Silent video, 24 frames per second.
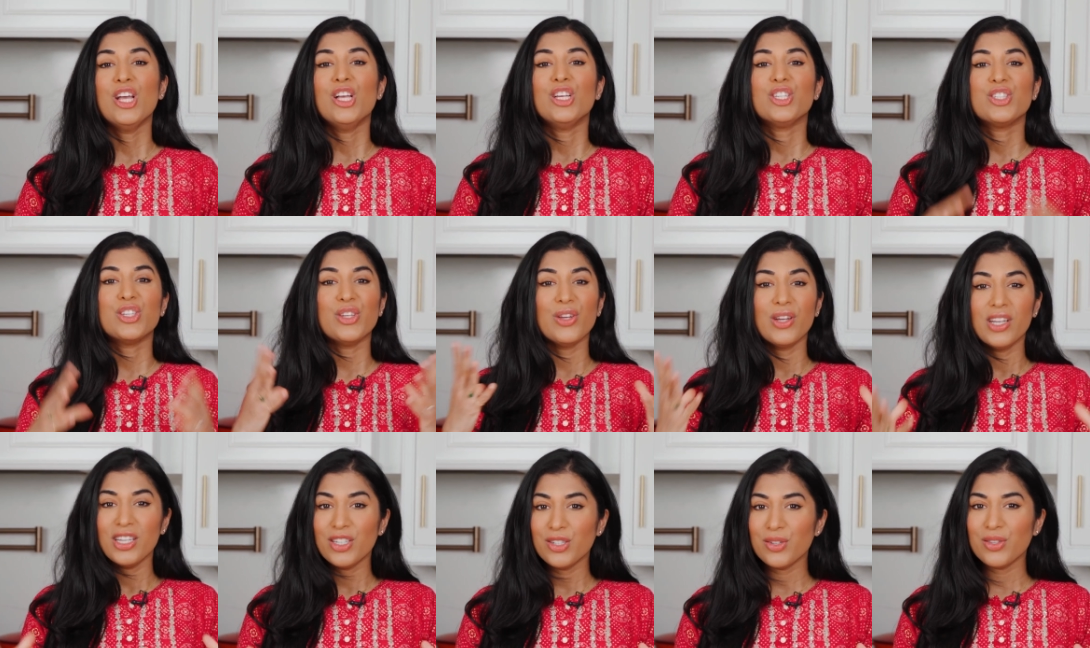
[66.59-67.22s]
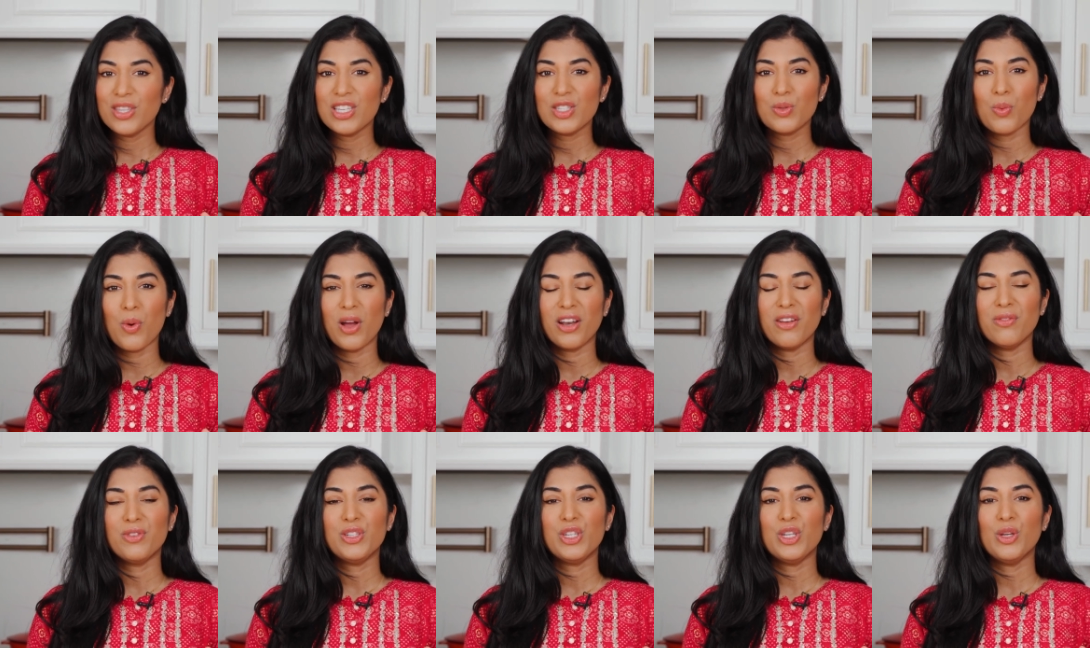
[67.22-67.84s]
So you can do this
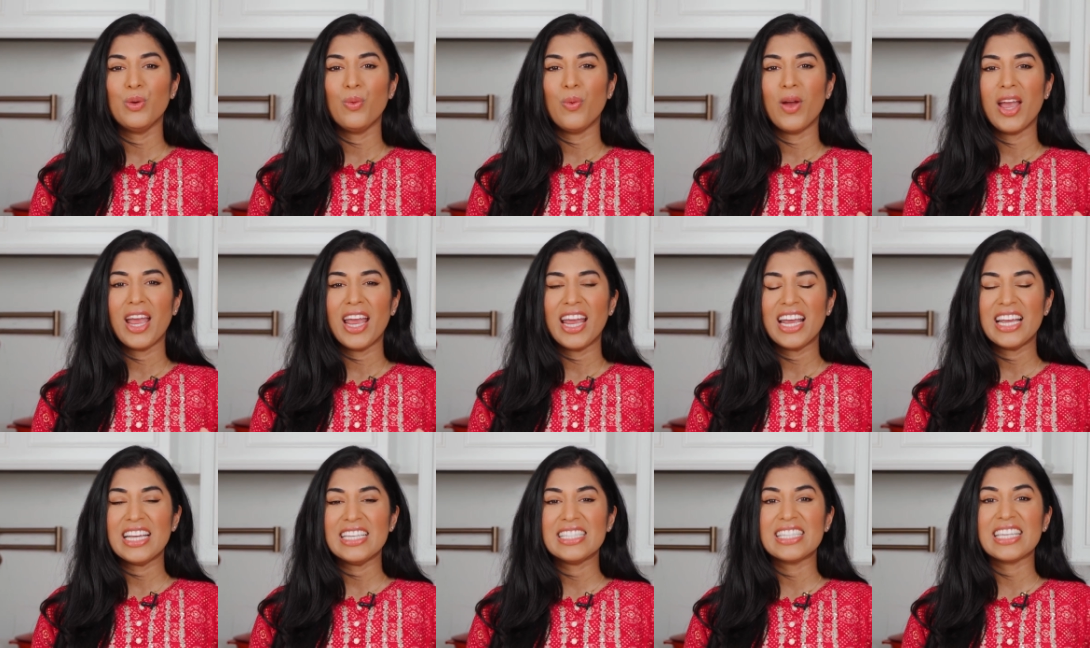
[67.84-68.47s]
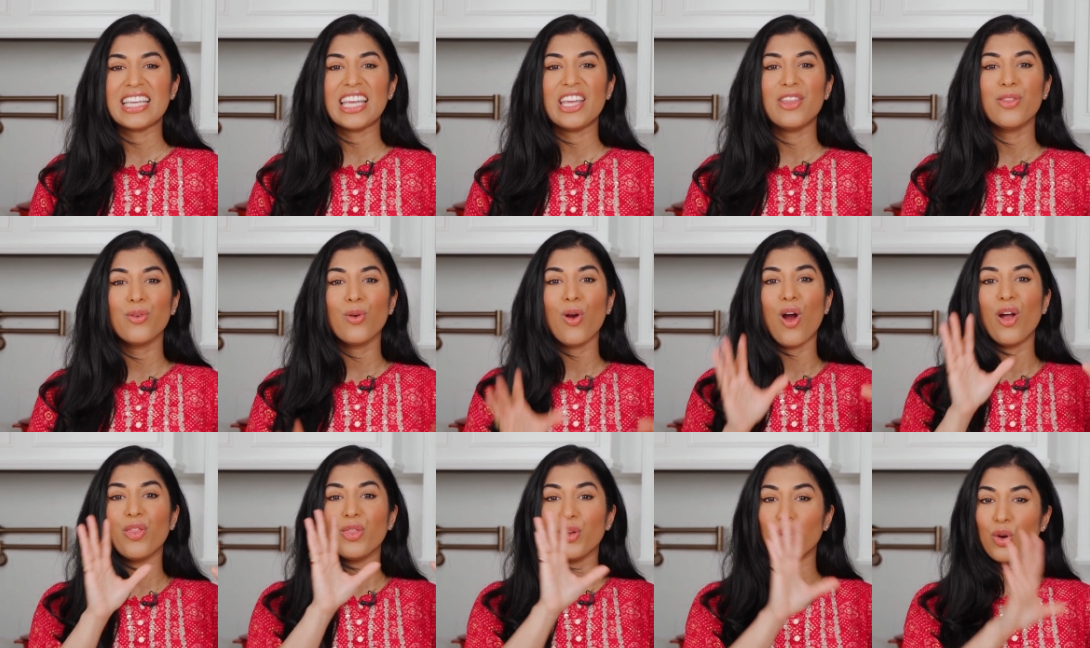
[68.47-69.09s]
one of two ways, either
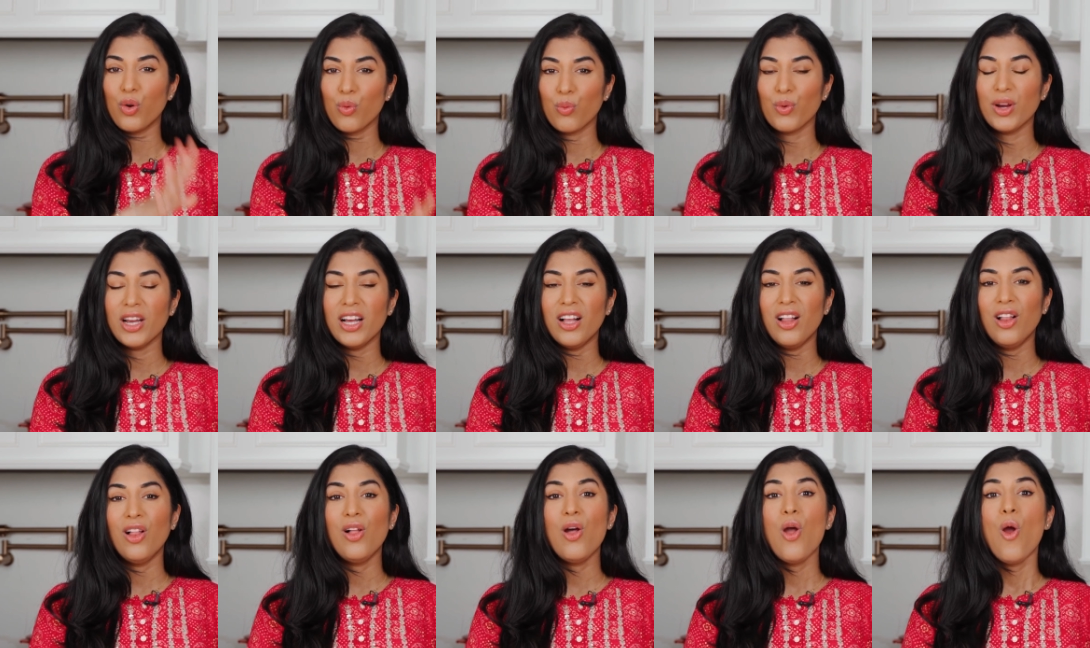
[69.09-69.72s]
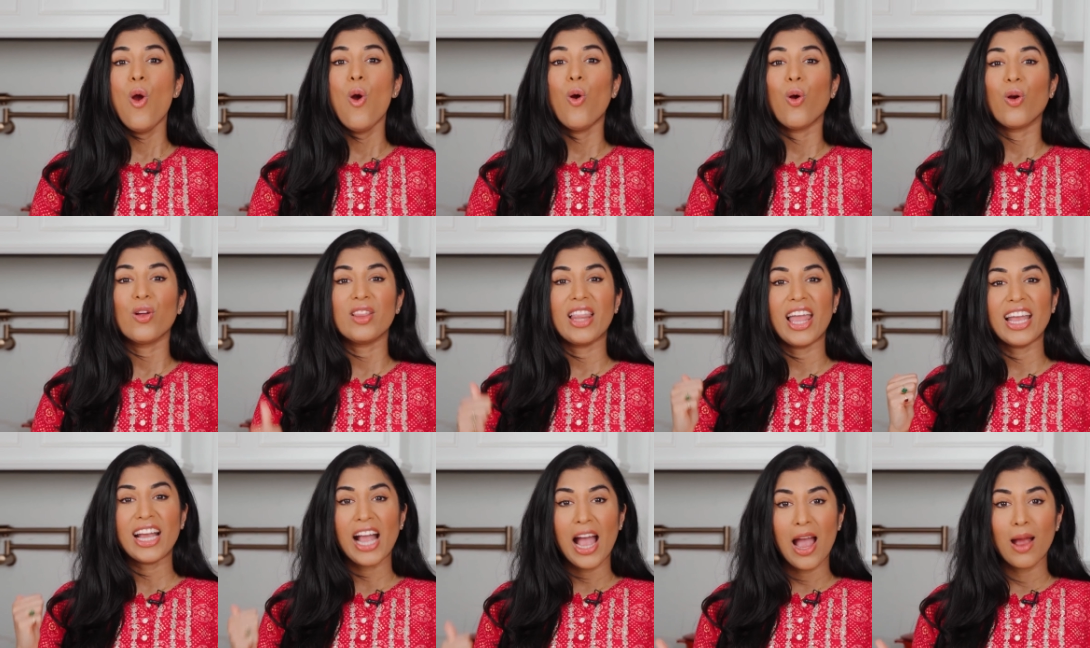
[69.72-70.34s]
on the grill or
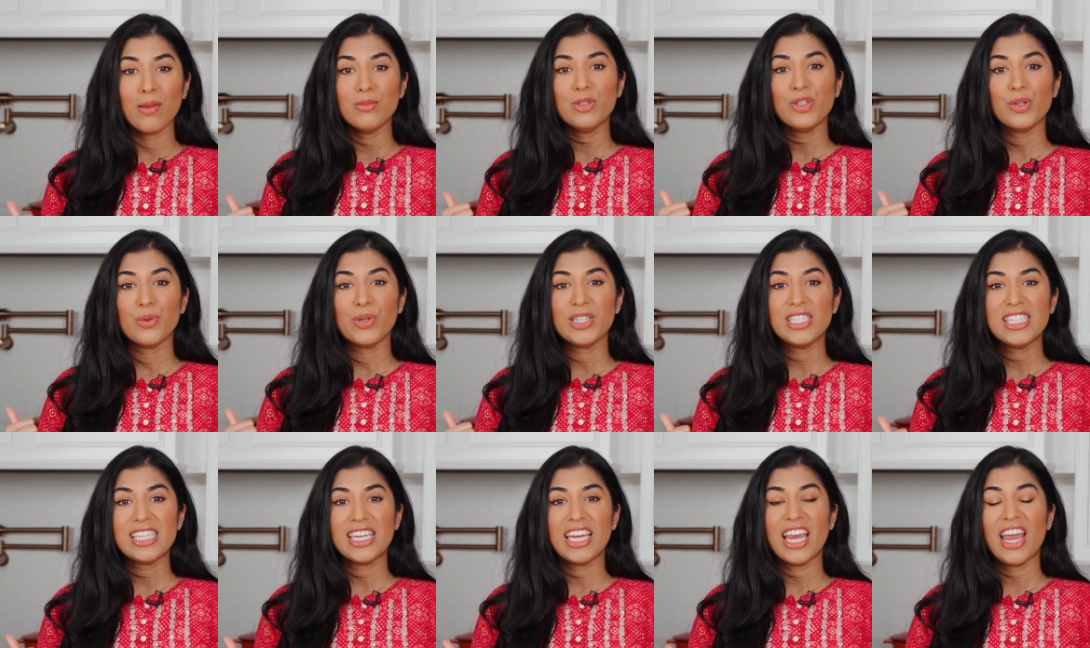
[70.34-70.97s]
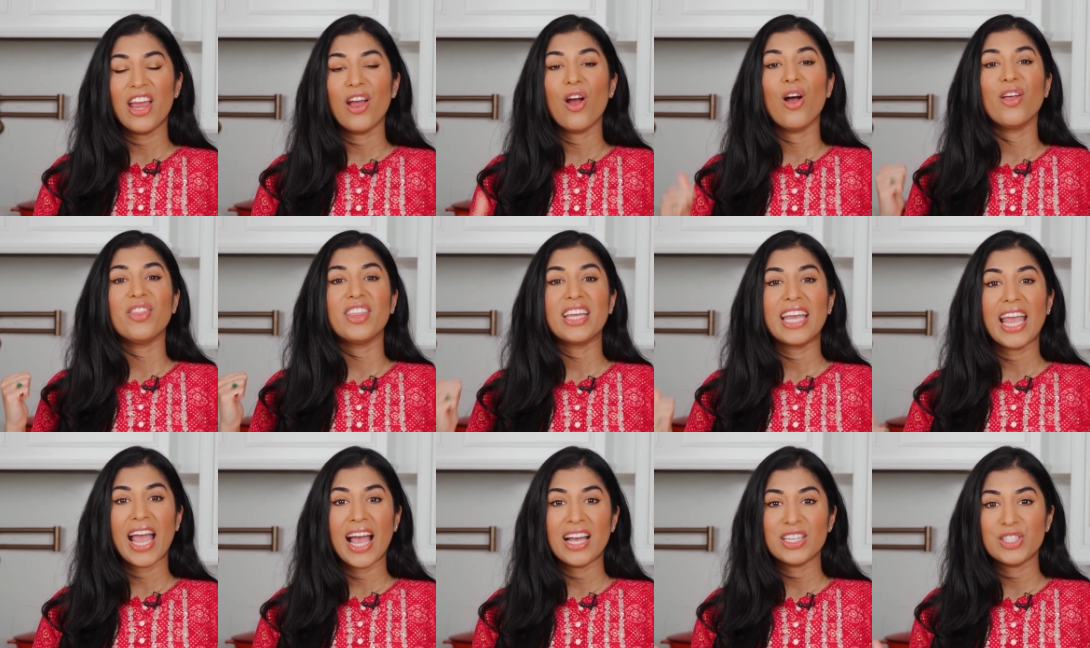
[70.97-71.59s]
like I'm doing today on the
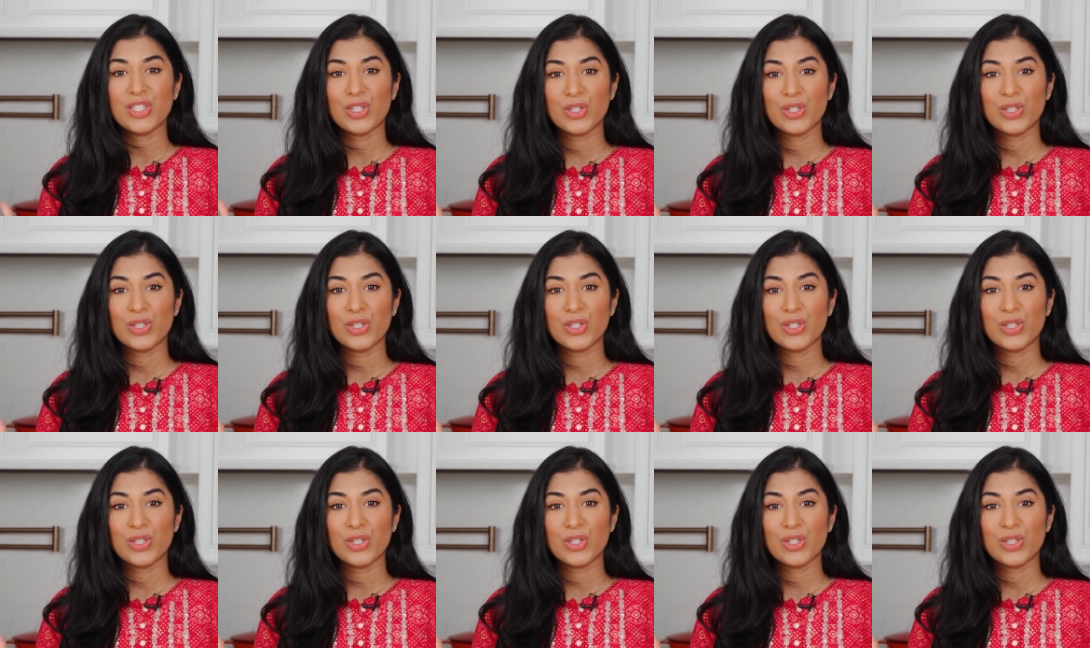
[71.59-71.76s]
gas